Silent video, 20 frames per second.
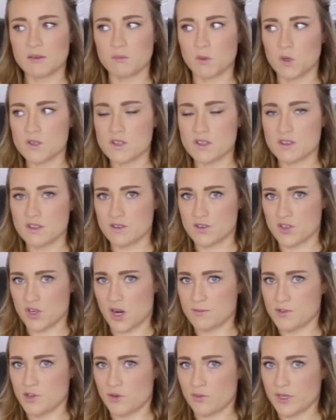Most of those
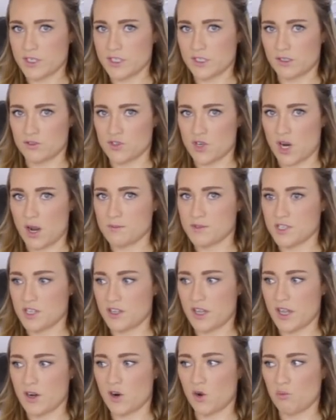jobs are retail jobs,
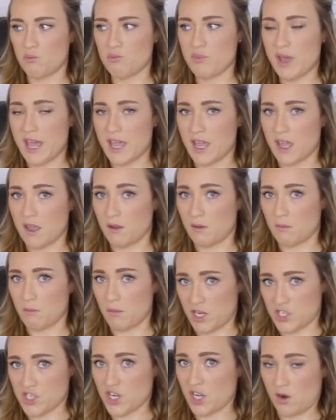and they don't pay
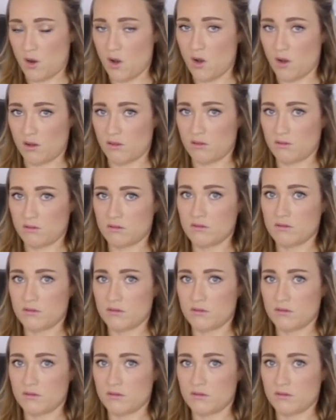much at all.